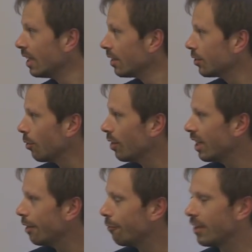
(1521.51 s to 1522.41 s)
So
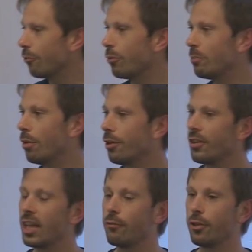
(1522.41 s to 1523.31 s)
if, if we burn
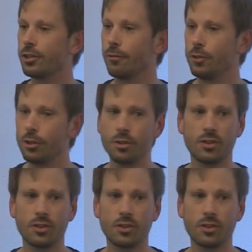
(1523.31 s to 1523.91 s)
that virtual fuse,